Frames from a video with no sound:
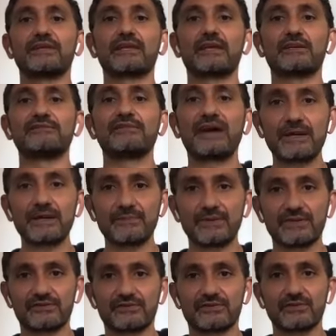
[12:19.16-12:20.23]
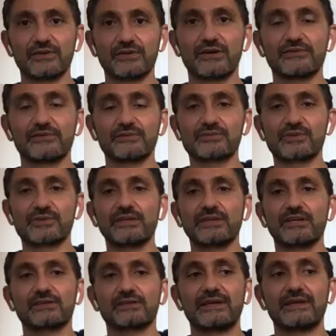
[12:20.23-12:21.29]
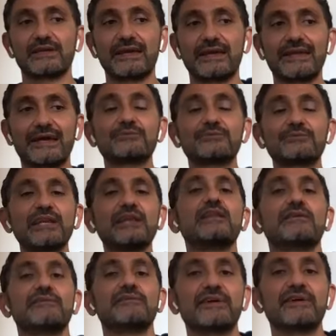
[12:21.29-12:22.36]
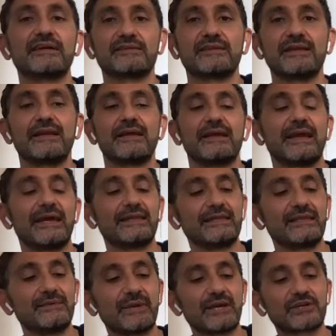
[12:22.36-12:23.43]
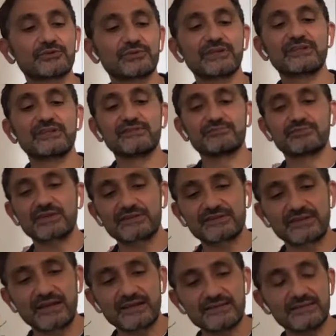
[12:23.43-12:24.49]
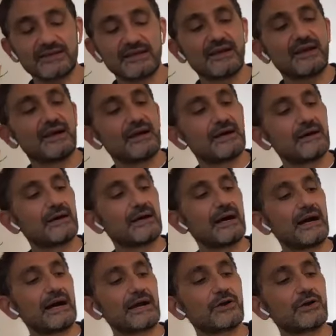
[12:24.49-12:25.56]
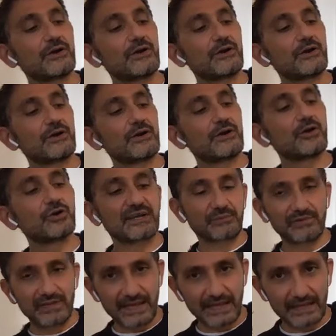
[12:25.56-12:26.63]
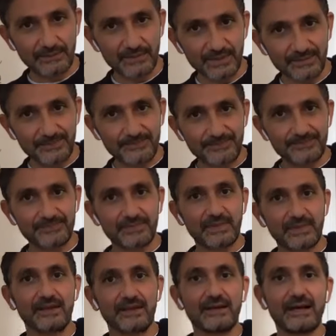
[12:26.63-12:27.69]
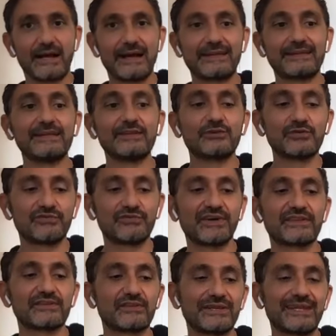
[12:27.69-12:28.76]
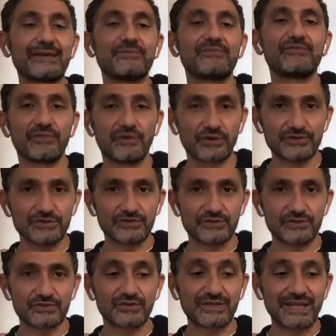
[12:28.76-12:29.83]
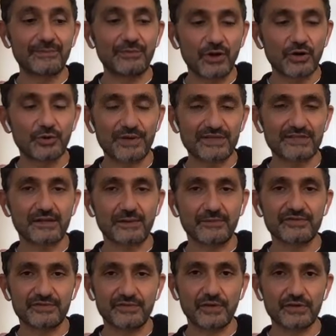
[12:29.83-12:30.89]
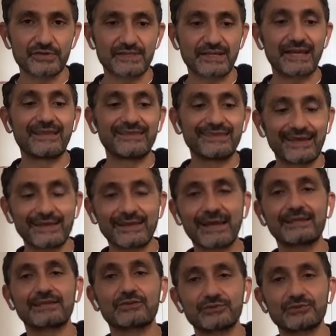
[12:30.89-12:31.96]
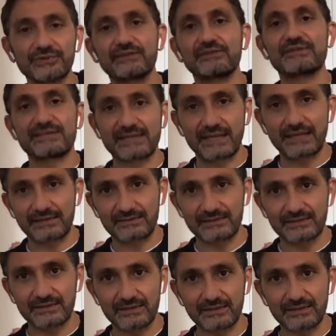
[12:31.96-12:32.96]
the environment of the product. And I really love that. And in my creative process, I always start with a name. I need to find the name first. The name always comes first, and then I create the scent.